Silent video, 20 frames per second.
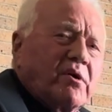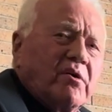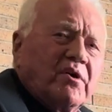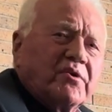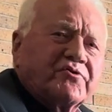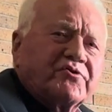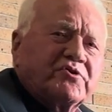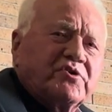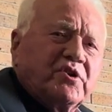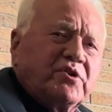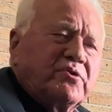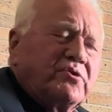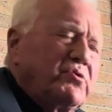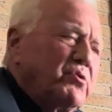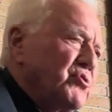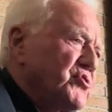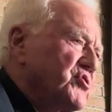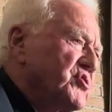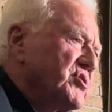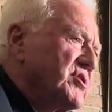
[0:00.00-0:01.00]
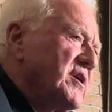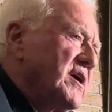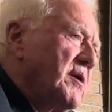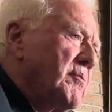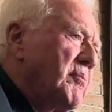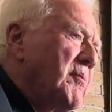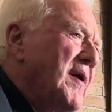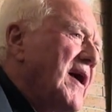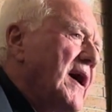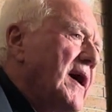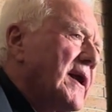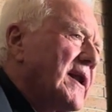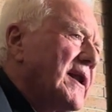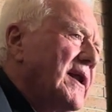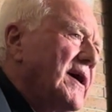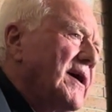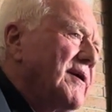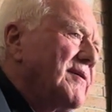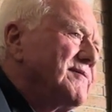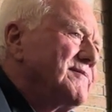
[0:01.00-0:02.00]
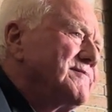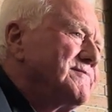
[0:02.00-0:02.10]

constitution at Magna.